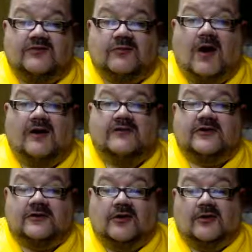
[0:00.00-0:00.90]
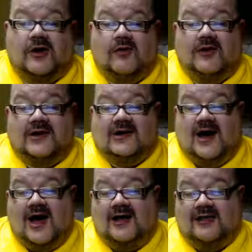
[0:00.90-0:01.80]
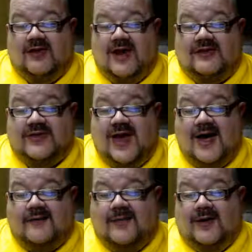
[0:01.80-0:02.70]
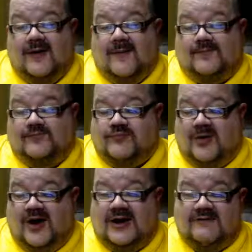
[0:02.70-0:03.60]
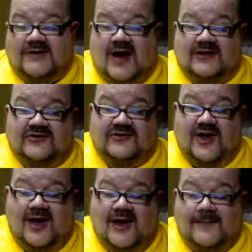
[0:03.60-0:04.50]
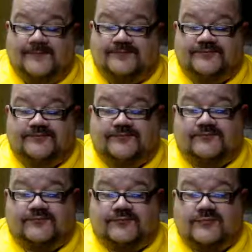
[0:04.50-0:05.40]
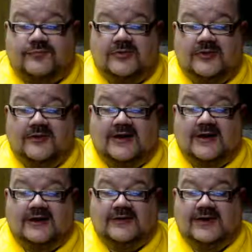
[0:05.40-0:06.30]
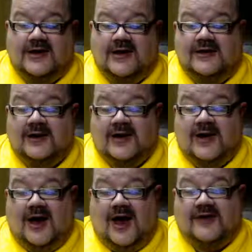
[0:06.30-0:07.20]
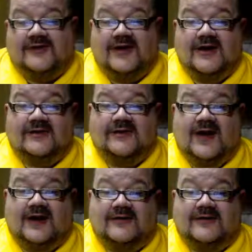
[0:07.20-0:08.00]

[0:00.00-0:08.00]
Rising logo. I like that, but I've got to say that in the end, I think that